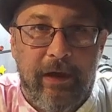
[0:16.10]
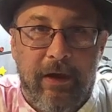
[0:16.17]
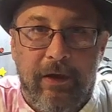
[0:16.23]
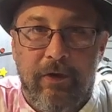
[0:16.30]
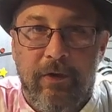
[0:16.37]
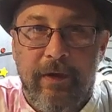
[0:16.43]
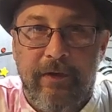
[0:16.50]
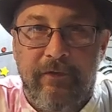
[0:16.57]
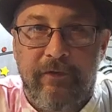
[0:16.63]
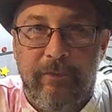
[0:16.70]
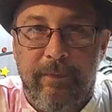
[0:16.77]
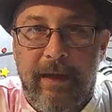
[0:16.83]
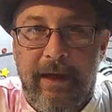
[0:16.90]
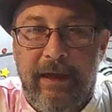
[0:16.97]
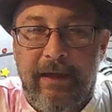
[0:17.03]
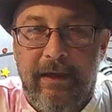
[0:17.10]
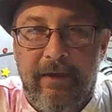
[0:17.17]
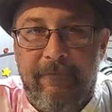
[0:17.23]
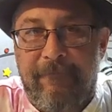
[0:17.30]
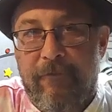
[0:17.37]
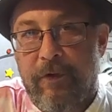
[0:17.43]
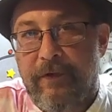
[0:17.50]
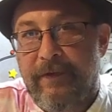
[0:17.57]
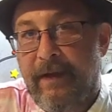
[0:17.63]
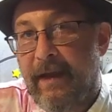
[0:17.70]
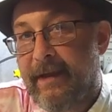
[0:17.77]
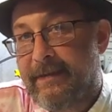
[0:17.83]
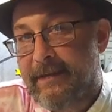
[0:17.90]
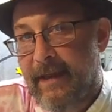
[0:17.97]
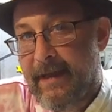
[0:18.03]
are going to make, for
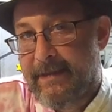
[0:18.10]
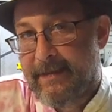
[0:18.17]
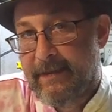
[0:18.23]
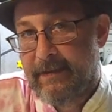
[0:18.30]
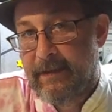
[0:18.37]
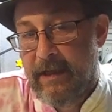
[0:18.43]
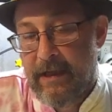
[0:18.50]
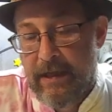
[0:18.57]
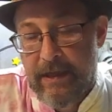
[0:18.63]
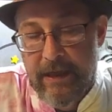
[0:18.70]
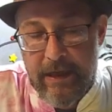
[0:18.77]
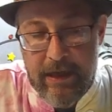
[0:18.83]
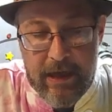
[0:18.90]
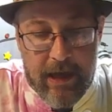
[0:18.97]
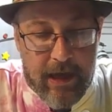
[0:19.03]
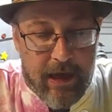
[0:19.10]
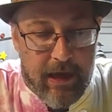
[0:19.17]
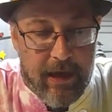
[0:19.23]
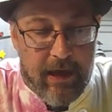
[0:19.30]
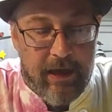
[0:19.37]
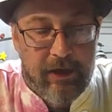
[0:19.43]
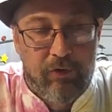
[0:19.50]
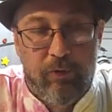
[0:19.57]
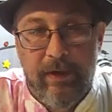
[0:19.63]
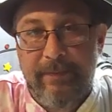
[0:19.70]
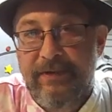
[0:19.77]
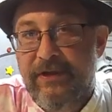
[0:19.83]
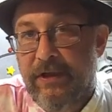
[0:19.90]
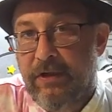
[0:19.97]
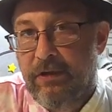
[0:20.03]
today's lesson,
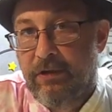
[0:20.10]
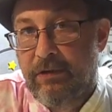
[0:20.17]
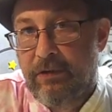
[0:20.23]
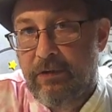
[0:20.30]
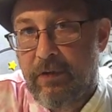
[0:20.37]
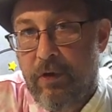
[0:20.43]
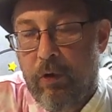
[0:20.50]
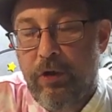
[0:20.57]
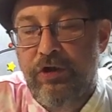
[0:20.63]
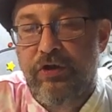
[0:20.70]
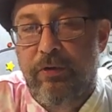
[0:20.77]
orange